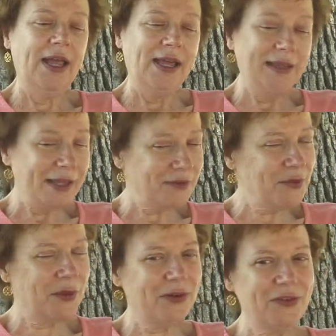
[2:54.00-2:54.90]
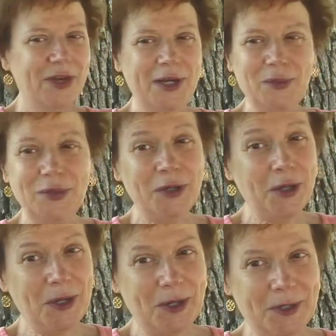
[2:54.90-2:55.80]
and then of course I would
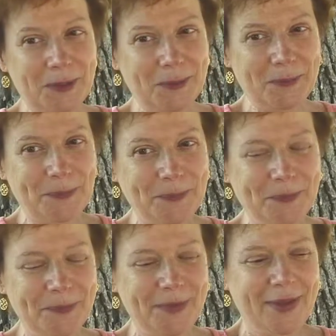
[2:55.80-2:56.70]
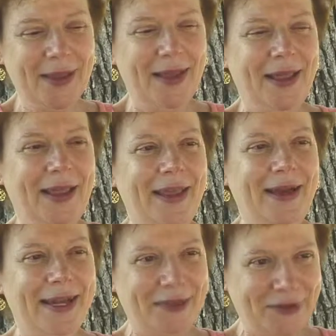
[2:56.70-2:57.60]
call,
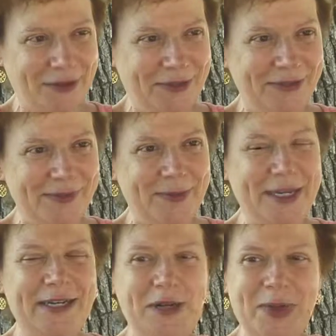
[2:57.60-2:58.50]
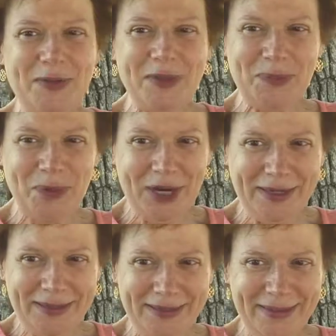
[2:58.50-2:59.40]
and I learned, he'd come up at the
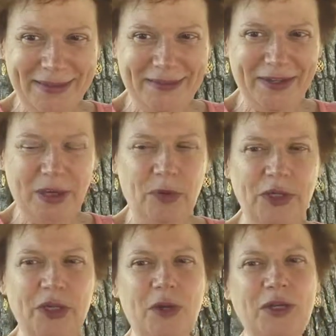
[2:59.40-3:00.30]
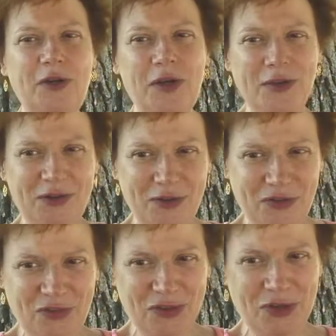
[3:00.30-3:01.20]
break, and he'd say, "Well, you know, when you called that
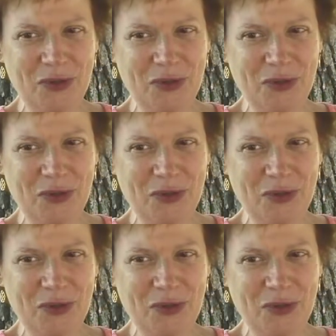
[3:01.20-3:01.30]
do-si-do,